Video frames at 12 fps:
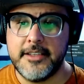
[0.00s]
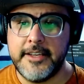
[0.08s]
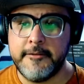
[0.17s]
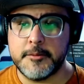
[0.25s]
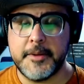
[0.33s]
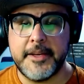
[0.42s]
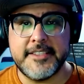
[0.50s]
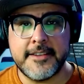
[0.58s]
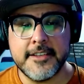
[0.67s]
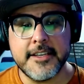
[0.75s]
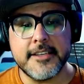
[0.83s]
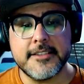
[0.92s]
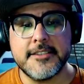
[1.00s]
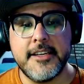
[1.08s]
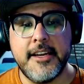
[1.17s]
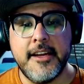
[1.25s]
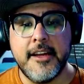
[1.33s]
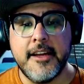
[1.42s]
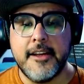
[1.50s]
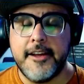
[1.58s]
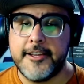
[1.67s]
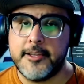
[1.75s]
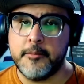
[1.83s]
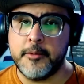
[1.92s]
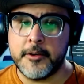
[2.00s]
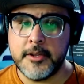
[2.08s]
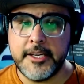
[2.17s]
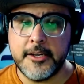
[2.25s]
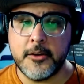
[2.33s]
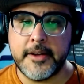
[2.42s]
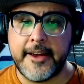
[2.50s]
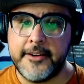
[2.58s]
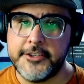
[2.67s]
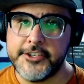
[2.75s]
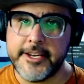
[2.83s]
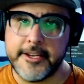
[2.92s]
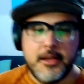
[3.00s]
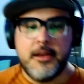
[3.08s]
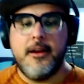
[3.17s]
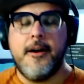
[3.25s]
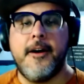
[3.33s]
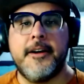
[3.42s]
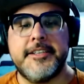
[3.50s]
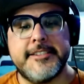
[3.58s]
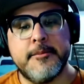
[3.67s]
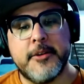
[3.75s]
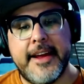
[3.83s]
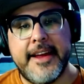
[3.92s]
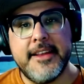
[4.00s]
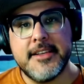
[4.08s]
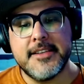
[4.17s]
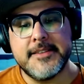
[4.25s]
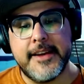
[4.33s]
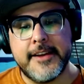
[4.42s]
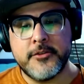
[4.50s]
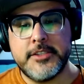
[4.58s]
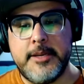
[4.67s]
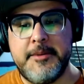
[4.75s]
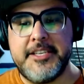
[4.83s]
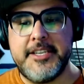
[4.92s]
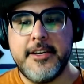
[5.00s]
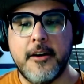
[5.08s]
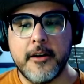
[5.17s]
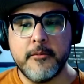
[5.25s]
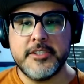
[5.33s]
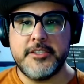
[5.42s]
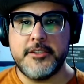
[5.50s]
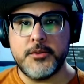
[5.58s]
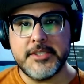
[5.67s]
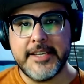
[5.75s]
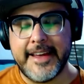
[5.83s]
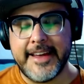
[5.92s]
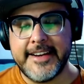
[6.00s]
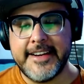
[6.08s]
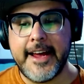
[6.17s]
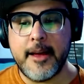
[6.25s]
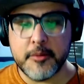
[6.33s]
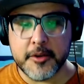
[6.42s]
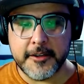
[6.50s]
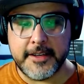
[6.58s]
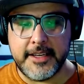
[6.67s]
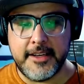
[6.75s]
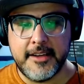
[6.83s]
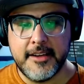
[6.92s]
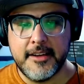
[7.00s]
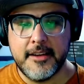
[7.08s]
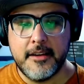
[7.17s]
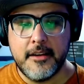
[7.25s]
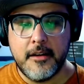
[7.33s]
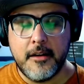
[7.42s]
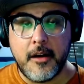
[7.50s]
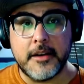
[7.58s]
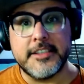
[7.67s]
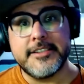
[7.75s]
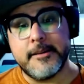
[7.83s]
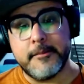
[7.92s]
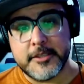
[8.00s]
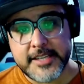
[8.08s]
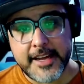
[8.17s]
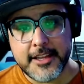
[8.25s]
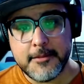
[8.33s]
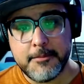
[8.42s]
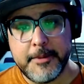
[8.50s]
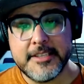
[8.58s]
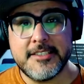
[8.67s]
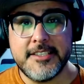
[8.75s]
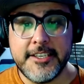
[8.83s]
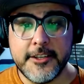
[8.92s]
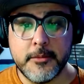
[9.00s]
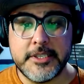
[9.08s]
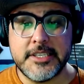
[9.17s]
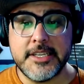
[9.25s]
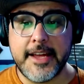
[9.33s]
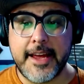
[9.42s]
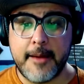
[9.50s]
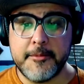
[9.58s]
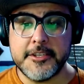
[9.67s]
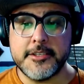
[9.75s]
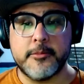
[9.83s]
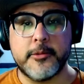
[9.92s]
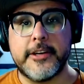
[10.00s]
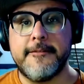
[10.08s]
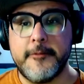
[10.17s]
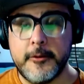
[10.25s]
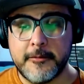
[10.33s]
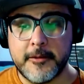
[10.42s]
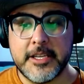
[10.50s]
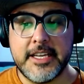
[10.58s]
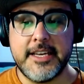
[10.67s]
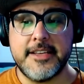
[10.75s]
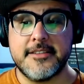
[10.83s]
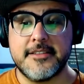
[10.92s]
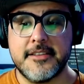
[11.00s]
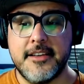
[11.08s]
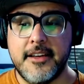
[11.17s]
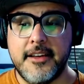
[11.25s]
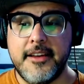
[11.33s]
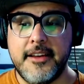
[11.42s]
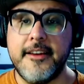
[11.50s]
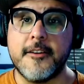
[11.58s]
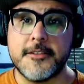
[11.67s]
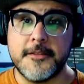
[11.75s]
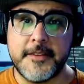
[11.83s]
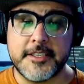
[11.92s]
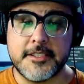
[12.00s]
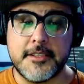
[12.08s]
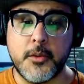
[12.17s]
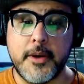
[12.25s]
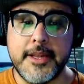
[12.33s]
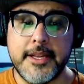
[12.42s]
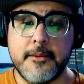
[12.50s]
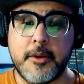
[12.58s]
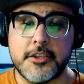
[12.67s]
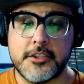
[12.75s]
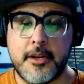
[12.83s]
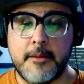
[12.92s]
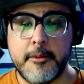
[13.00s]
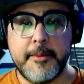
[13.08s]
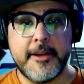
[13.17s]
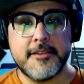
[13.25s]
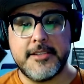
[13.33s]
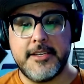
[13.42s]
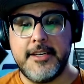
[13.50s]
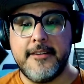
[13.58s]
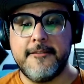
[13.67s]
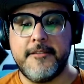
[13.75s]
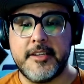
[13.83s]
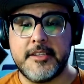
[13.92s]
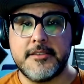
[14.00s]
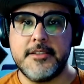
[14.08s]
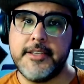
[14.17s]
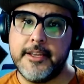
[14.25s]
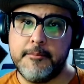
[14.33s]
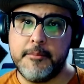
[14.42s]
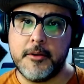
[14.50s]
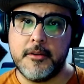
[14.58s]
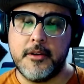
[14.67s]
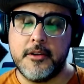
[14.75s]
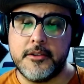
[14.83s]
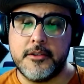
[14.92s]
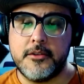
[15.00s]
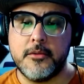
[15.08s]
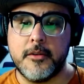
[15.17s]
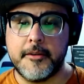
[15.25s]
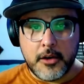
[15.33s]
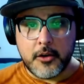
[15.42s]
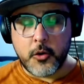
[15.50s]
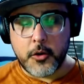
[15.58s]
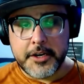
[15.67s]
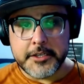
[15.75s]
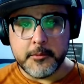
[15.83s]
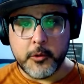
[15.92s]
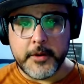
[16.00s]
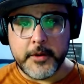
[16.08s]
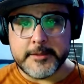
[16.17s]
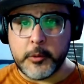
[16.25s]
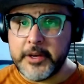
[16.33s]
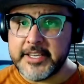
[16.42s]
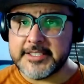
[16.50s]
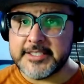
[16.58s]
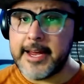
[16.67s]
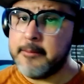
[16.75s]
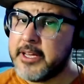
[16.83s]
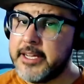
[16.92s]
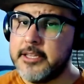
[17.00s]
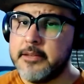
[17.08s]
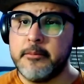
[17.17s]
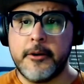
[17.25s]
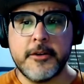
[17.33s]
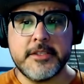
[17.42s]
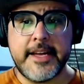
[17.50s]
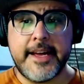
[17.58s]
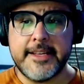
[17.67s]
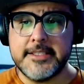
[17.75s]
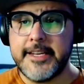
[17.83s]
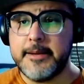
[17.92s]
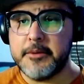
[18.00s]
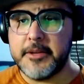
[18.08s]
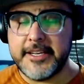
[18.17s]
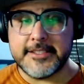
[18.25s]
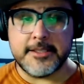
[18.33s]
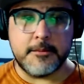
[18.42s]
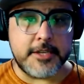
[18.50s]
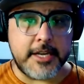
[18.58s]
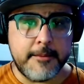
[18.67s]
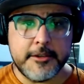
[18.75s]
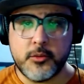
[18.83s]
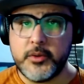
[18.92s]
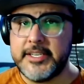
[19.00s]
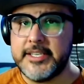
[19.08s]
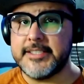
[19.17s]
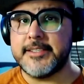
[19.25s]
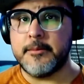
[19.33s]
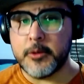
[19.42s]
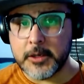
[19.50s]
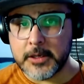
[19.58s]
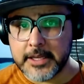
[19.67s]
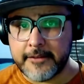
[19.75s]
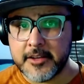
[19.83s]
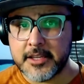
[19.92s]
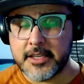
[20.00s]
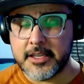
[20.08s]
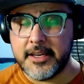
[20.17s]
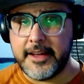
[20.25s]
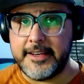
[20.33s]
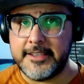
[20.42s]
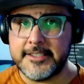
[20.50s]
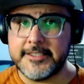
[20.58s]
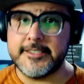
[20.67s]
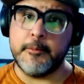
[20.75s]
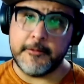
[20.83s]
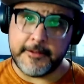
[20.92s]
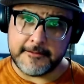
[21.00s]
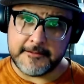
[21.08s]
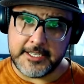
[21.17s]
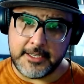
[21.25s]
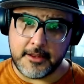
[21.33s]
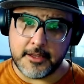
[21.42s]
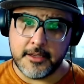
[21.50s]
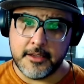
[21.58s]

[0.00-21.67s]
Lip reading: He was placed into custody at the Bernalillo County Jail. On December 8th, Cassandra's EBT card was used again in Albuquerque. On December 10th, Ben Sr. went to the cabin to bring food for the kids. He He also fixed the toilet while Sean Popelski fixed the deadbolt on the door. According to Maurice Moya's timeline, the murders had to take place sometime between December 11th and December 15th.